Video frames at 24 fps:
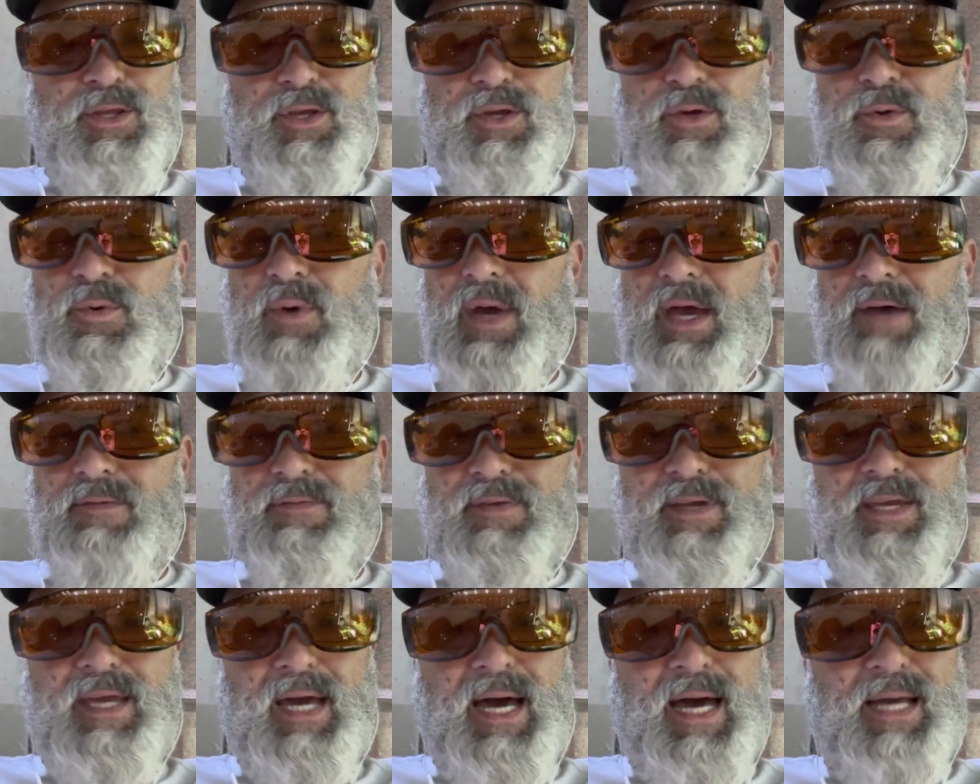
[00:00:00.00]
you have
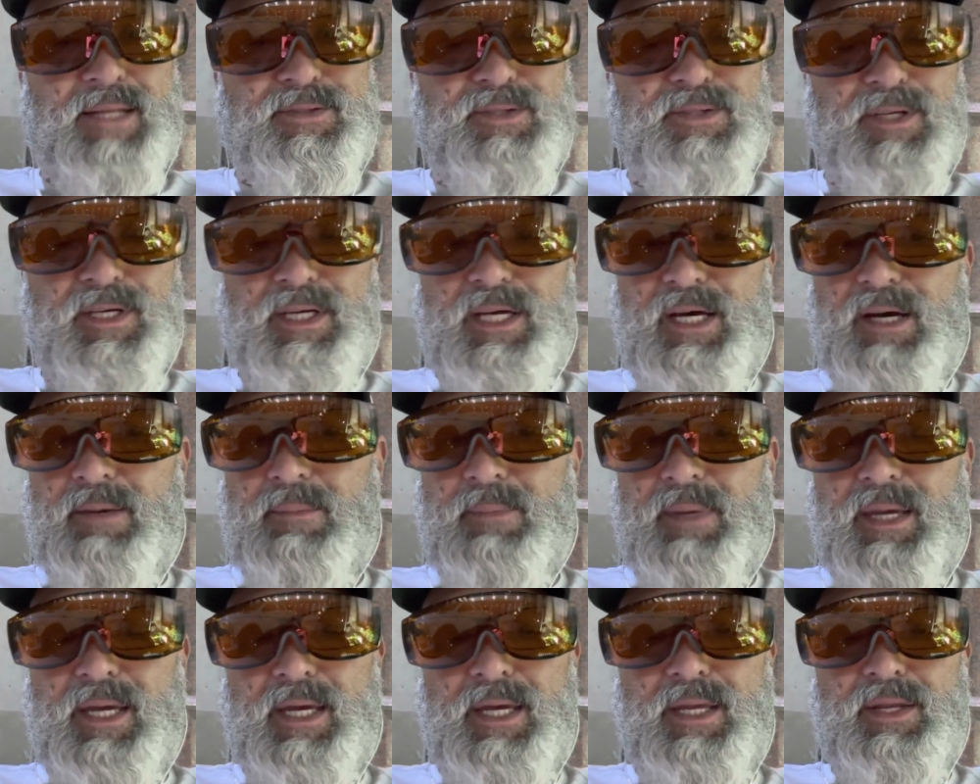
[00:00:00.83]
got to come
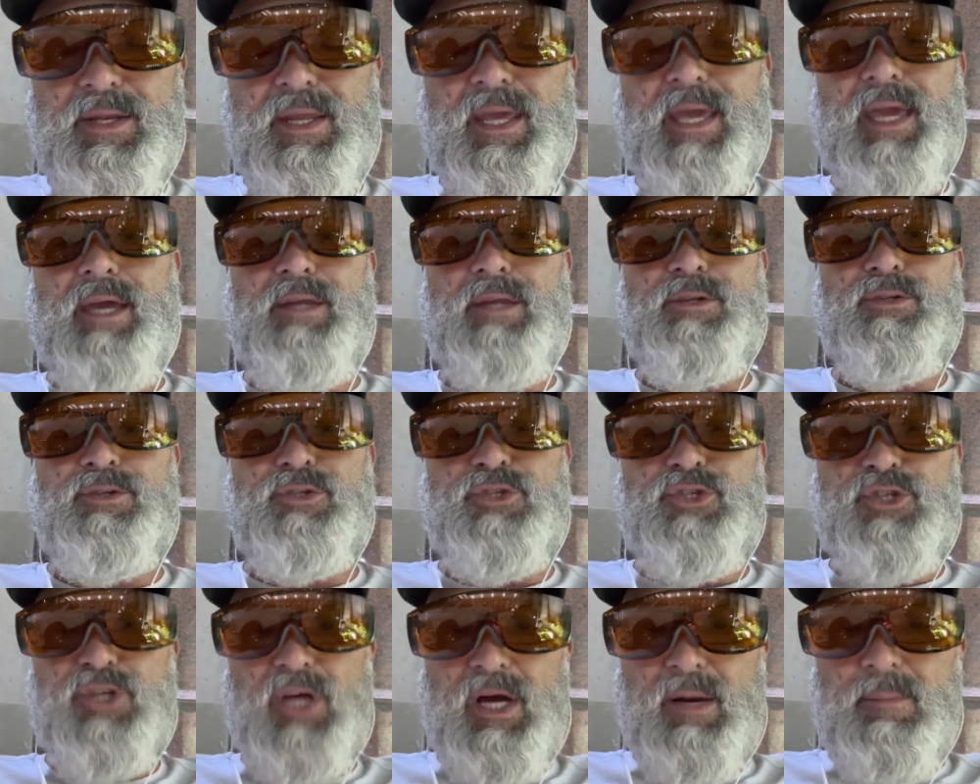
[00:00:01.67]
in and
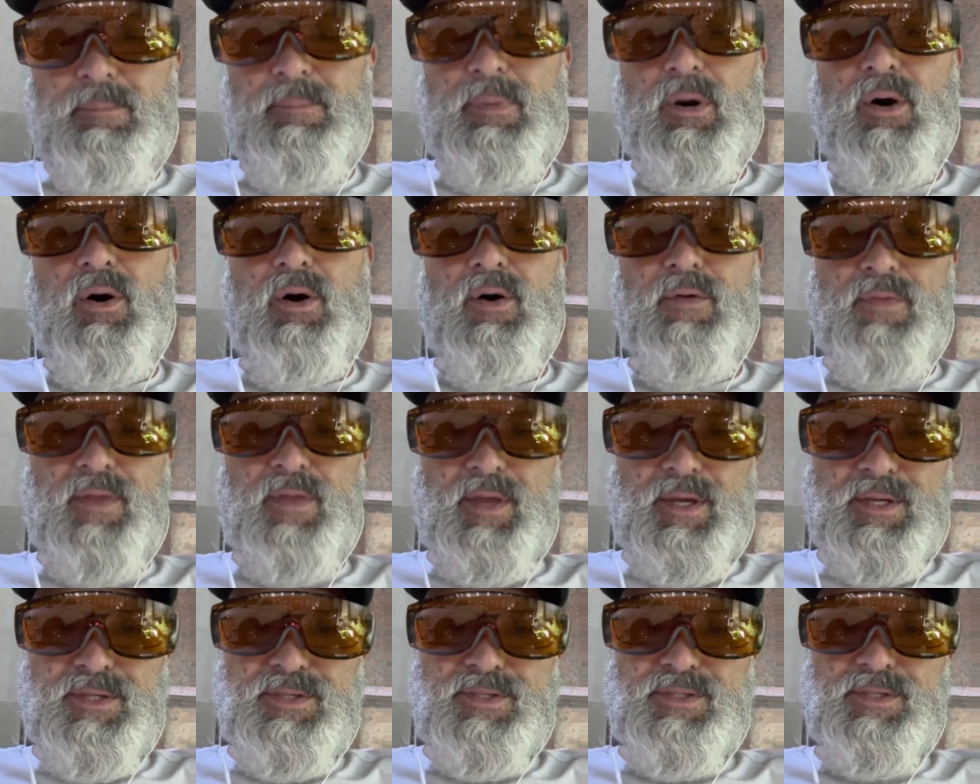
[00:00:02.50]
jump on
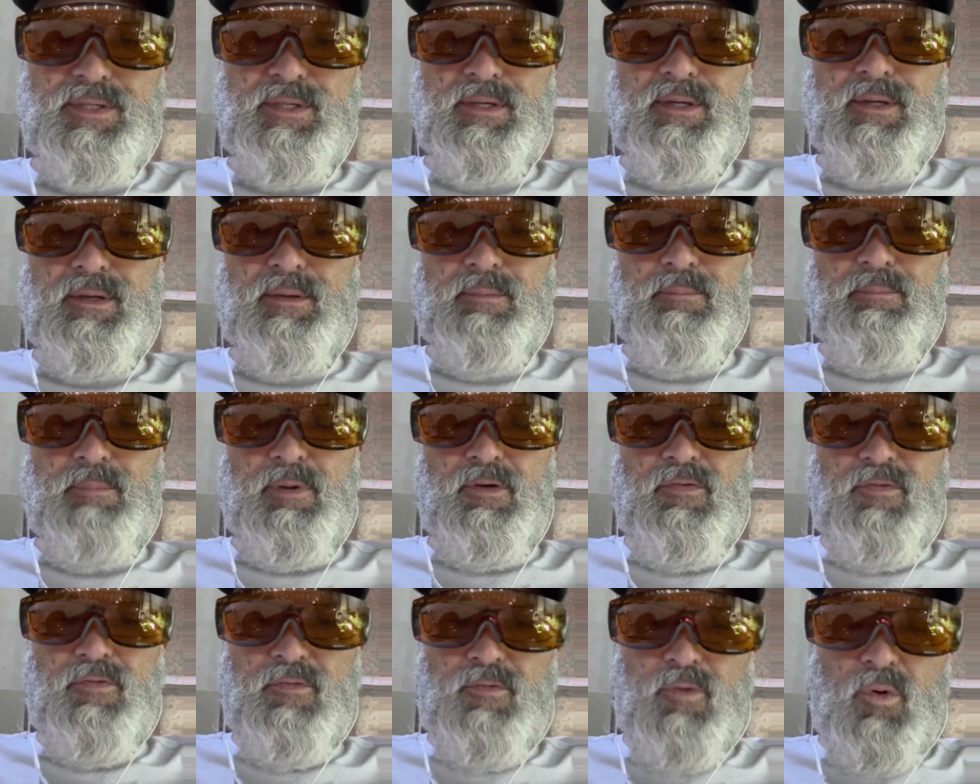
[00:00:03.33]
this
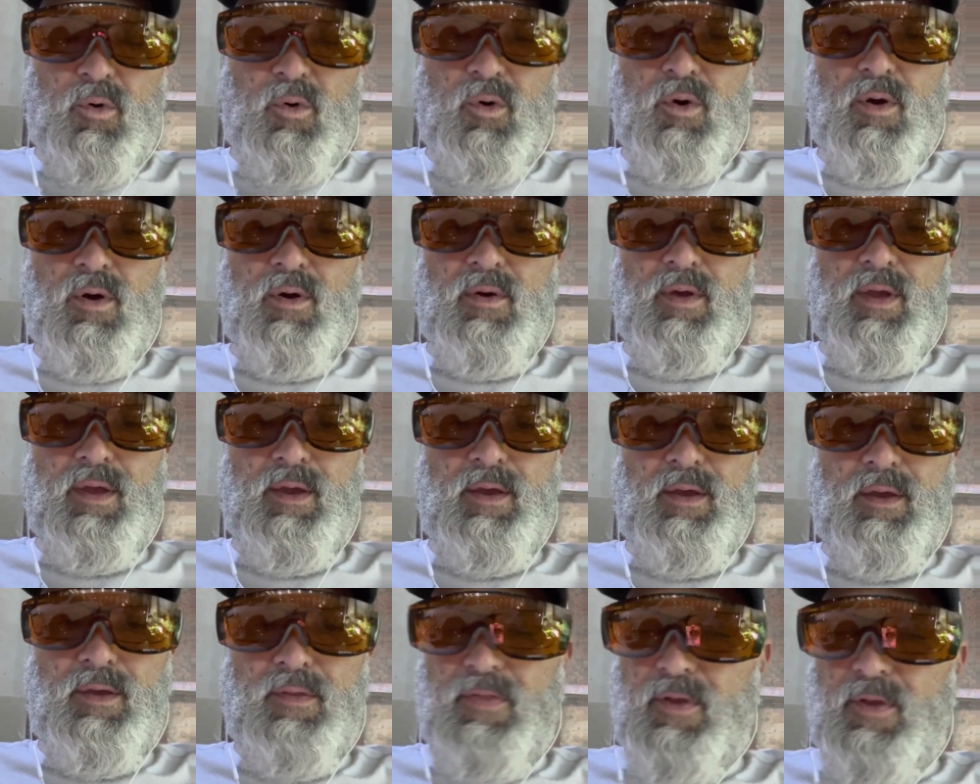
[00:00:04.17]
before
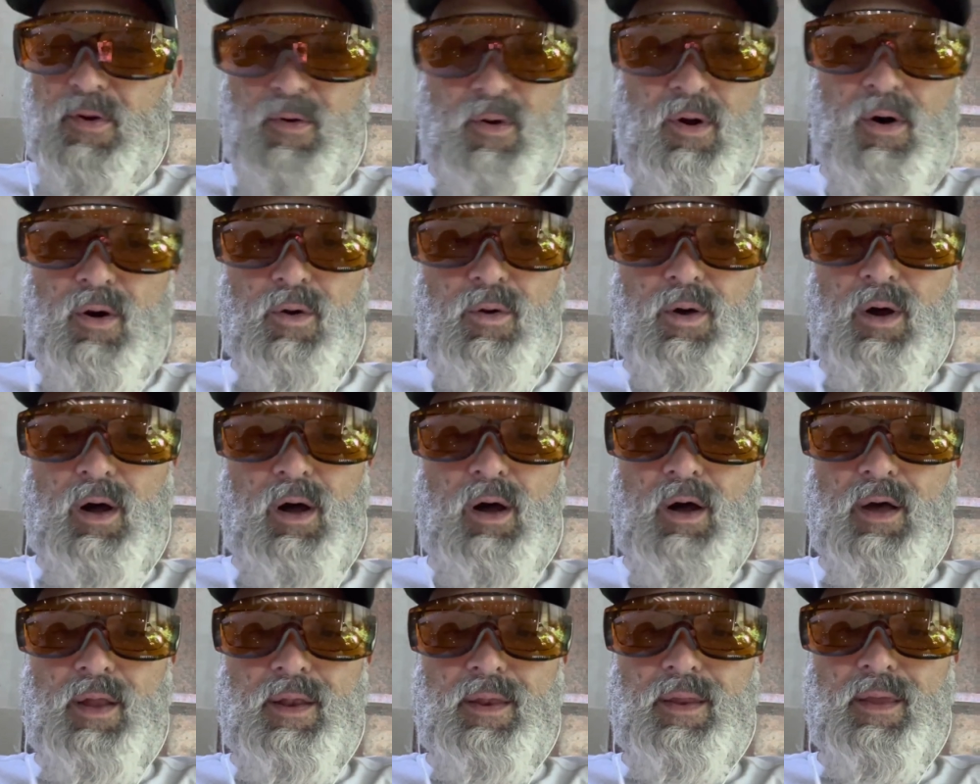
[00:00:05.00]
they're all
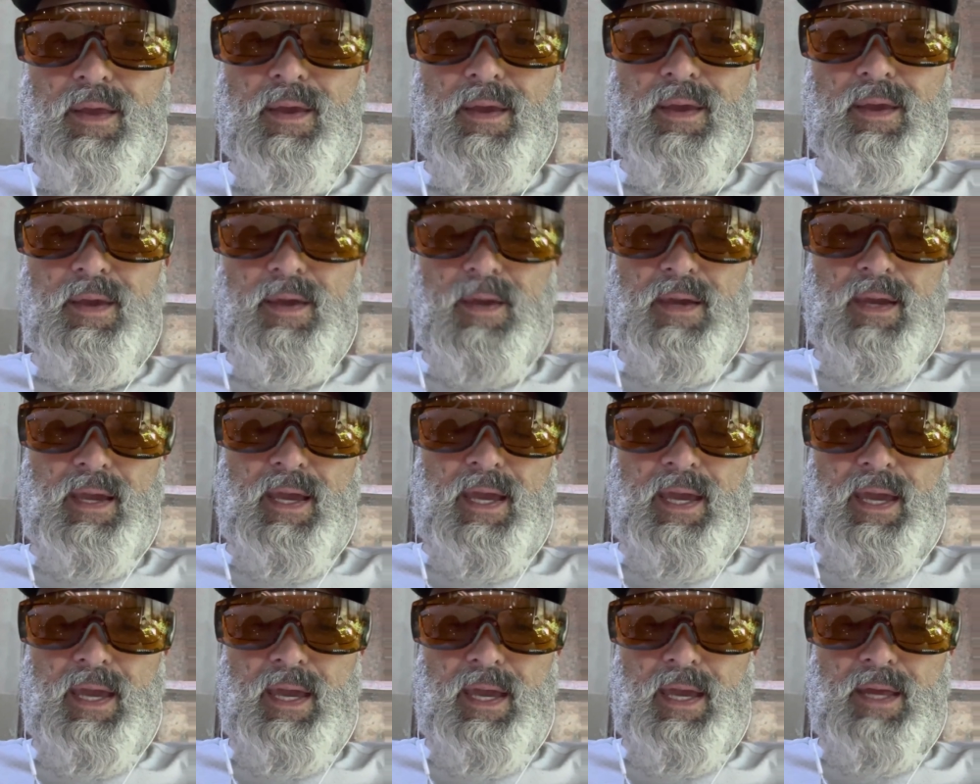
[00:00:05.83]
gone.
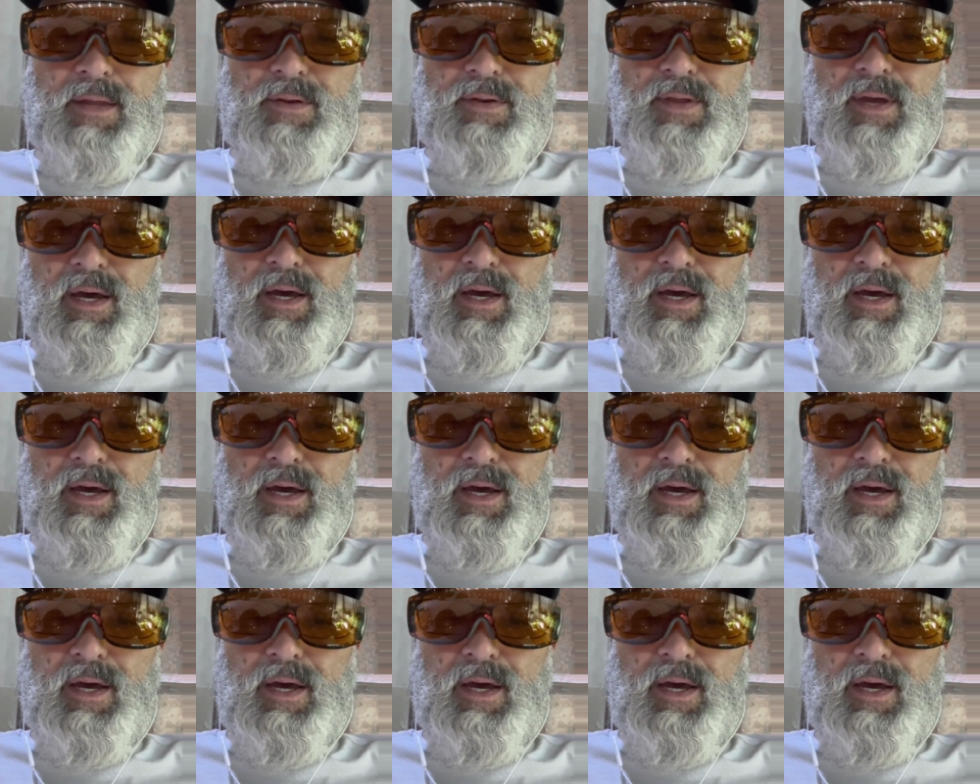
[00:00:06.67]
And